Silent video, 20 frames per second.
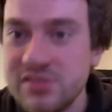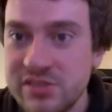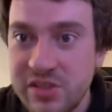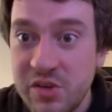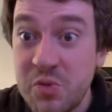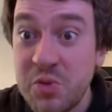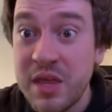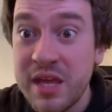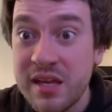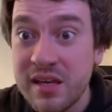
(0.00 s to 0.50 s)

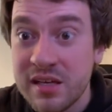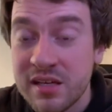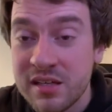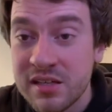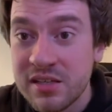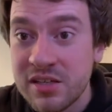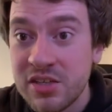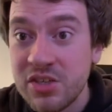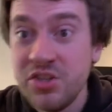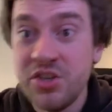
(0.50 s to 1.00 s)
You think
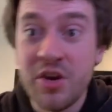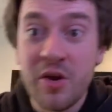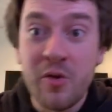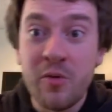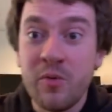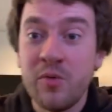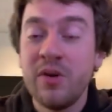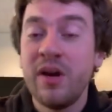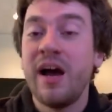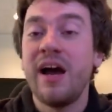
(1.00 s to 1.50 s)
you
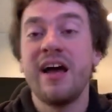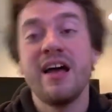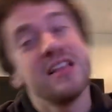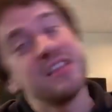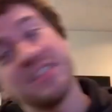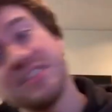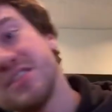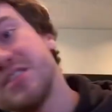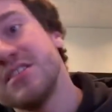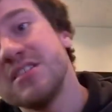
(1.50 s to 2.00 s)
know, I,
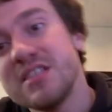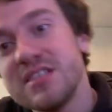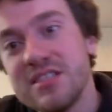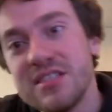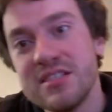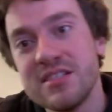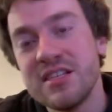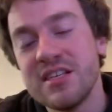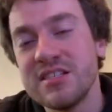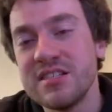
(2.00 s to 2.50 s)
this is this
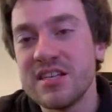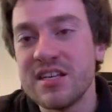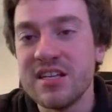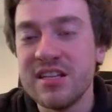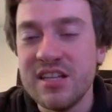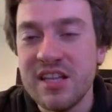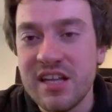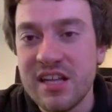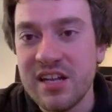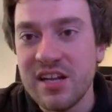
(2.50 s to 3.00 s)
is this
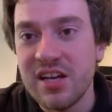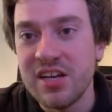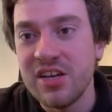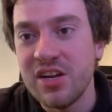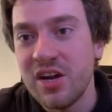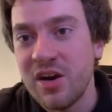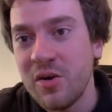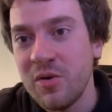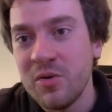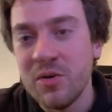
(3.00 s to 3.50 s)
and then you
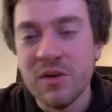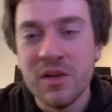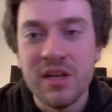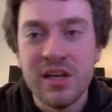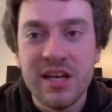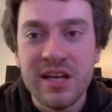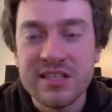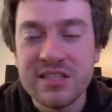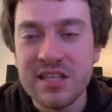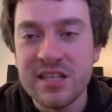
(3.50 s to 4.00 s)
know,
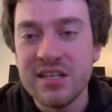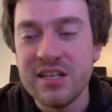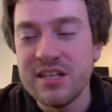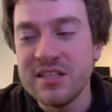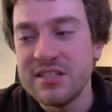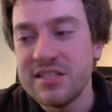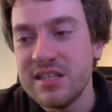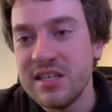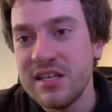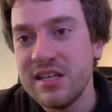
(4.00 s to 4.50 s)
it's in
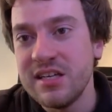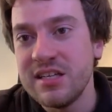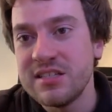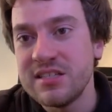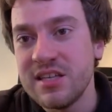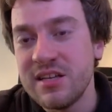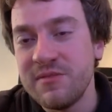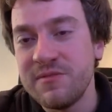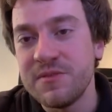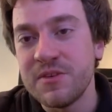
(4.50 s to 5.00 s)
it's in
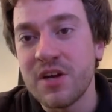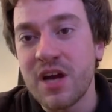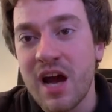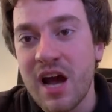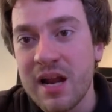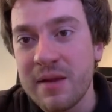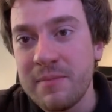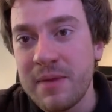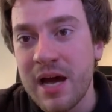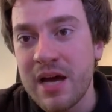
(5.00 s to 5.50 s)
it's in
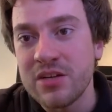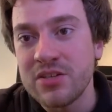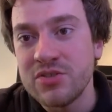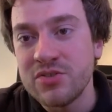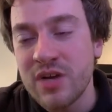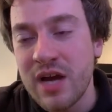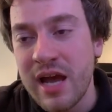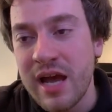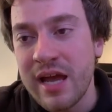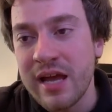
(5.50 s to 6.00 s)
forgot about
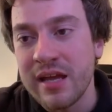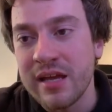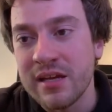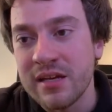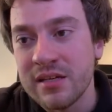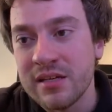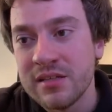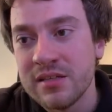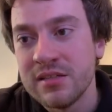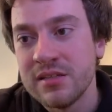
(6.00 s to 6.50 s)
Dre,
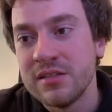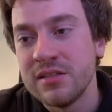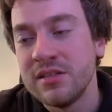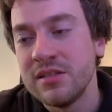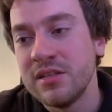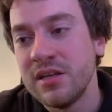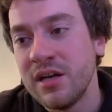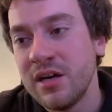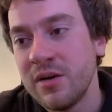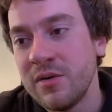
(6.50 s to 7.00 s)

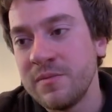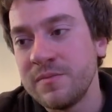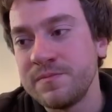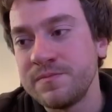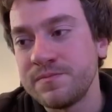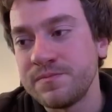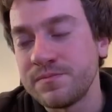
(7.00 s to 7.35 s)
you know.